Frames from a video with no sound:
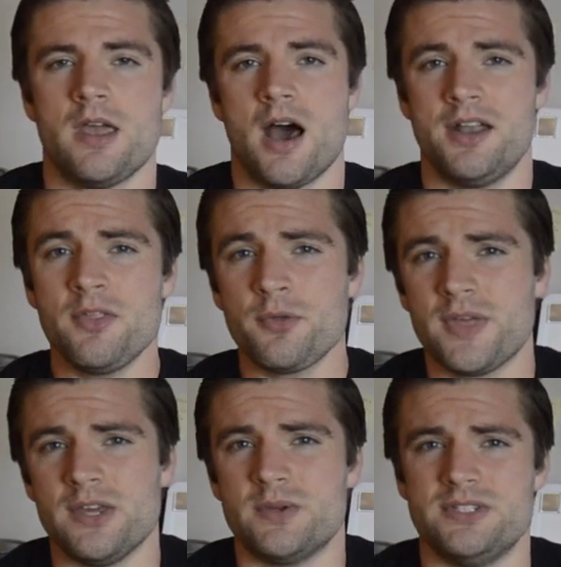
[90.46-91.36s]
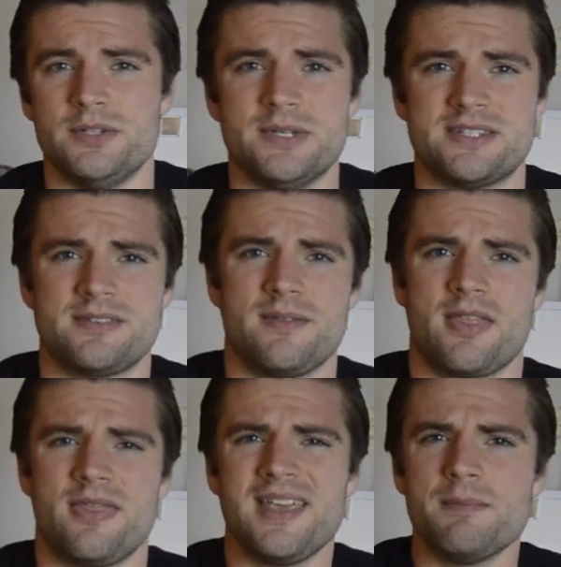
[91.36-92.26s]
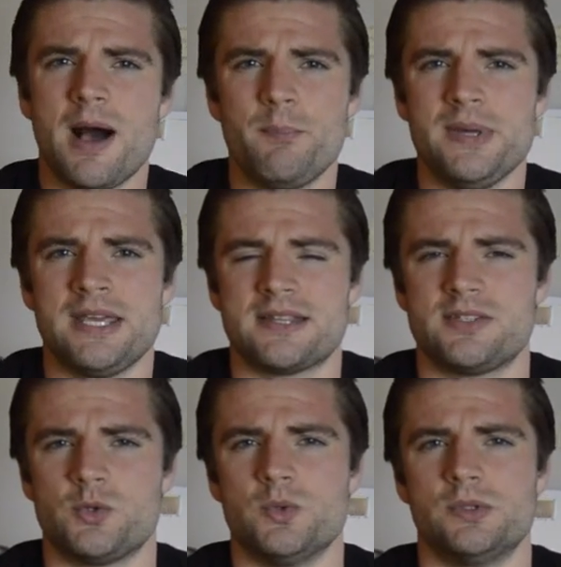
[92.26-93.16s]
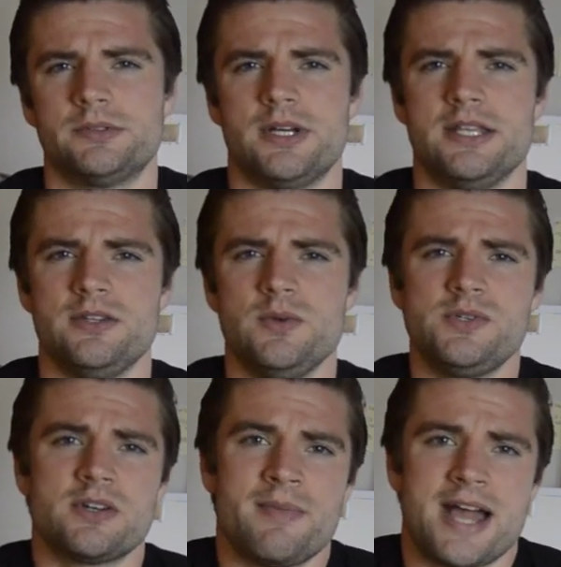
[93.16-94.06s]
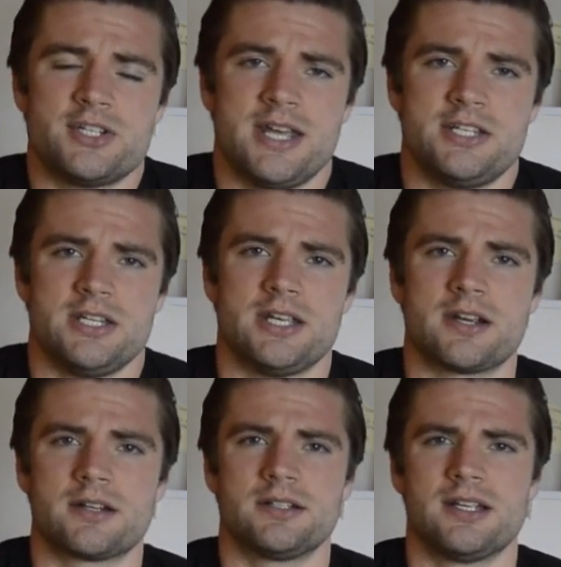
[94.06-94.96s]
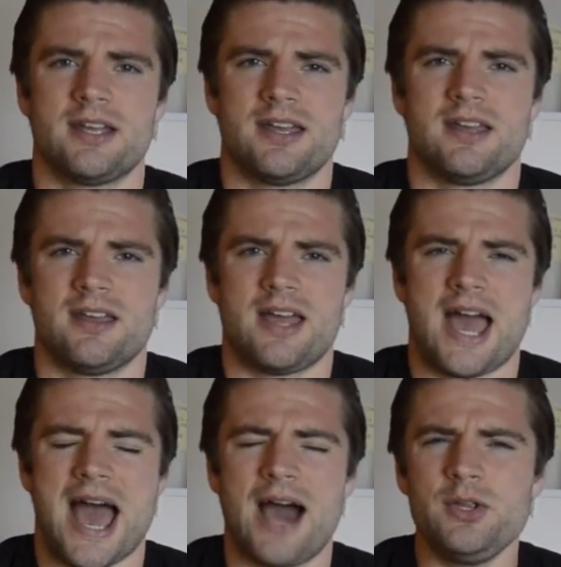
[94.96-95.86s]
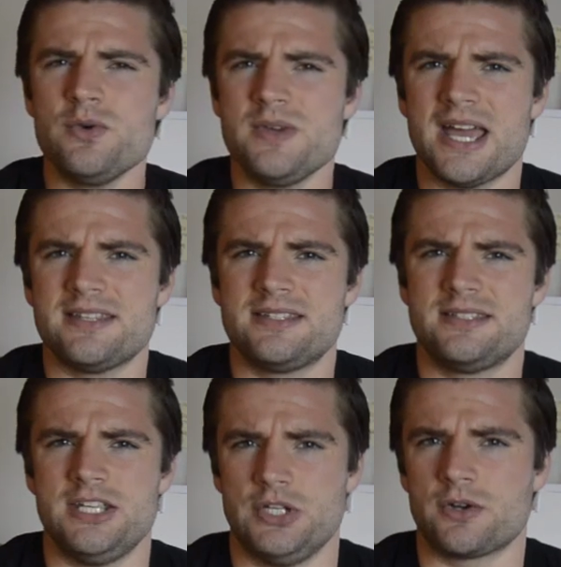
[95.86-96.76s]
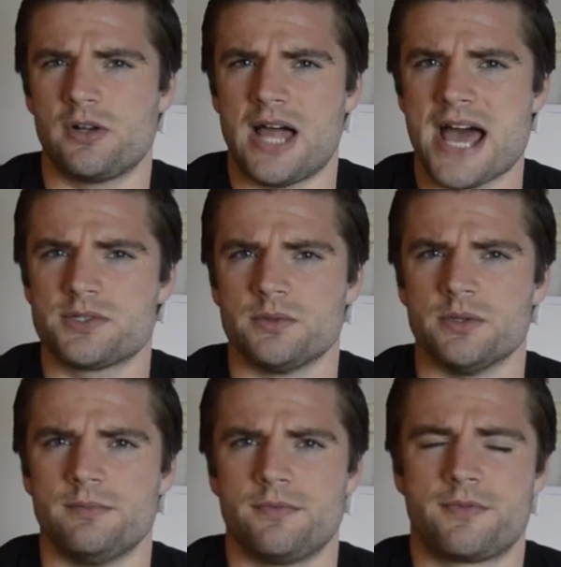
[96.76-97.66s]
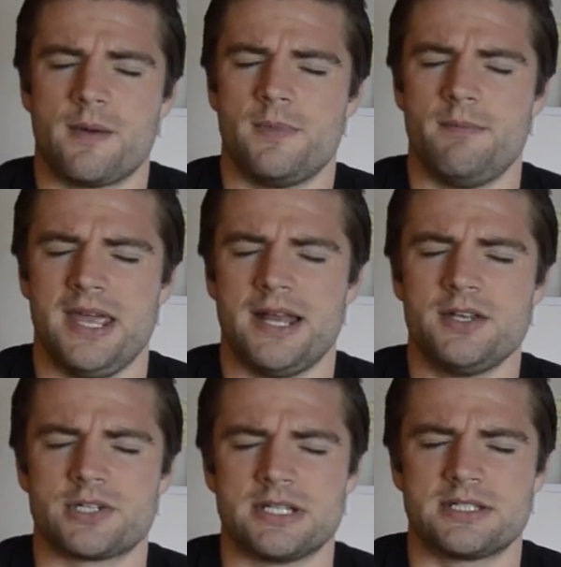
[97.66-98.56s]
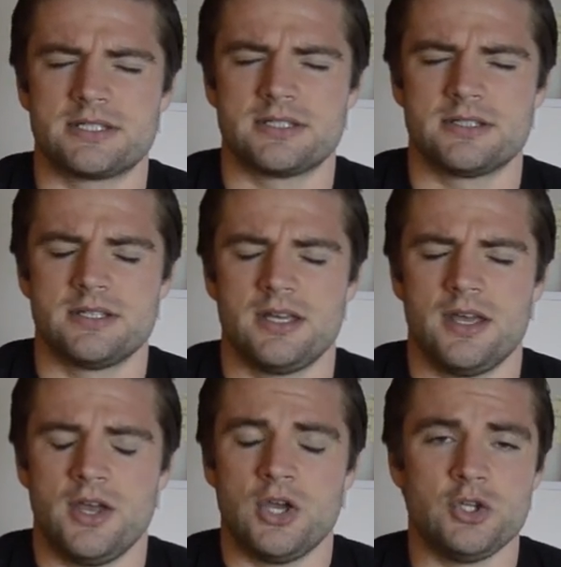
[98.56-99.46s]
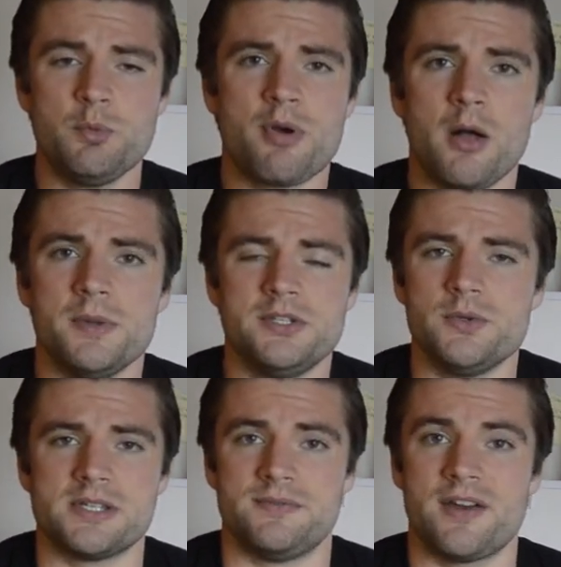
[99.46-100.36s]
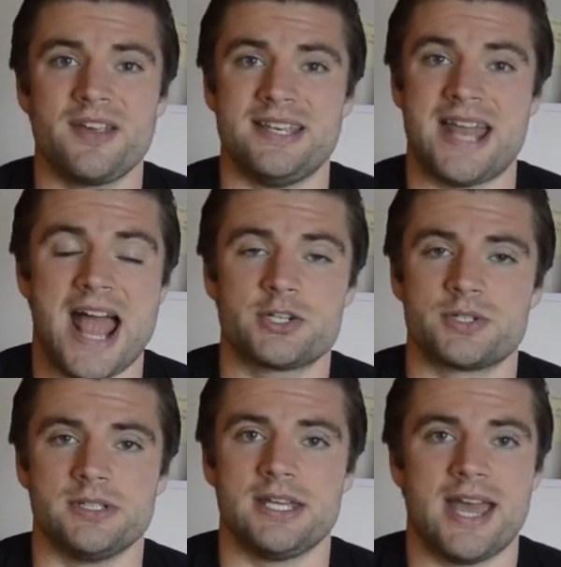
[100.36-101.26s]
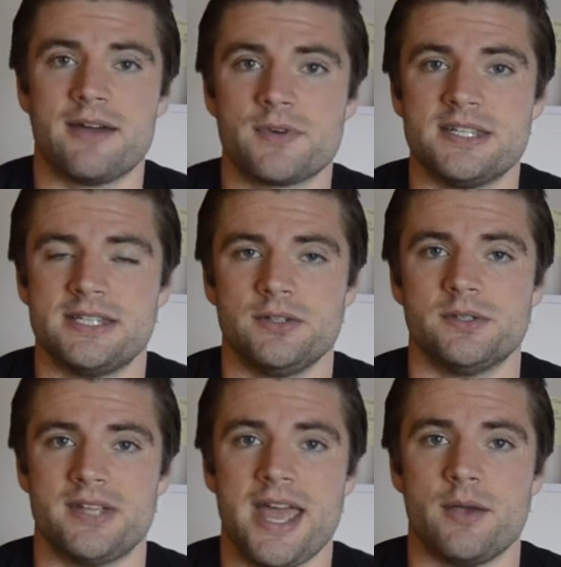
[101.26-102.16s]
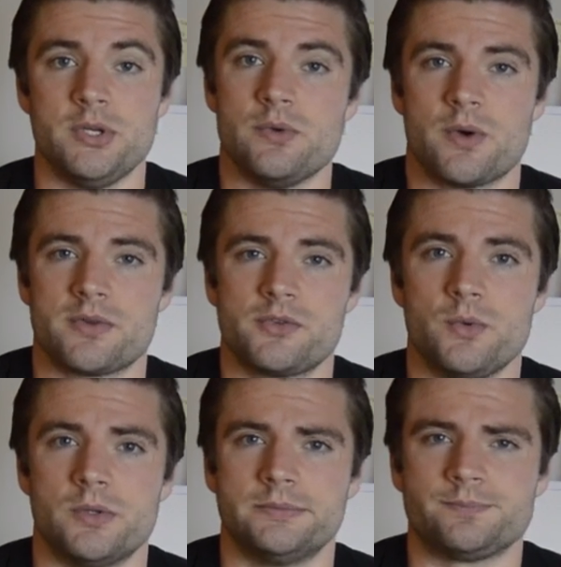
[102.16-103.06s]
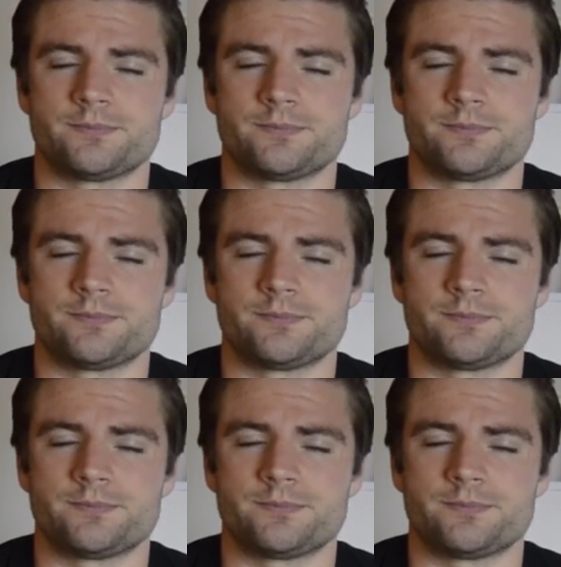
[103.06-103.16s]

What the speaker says: Another thing you could do is think about being at school and use your imagination here. How do you get to your classroom from the main entrance? You probably do this very naturally every single day when you go to school.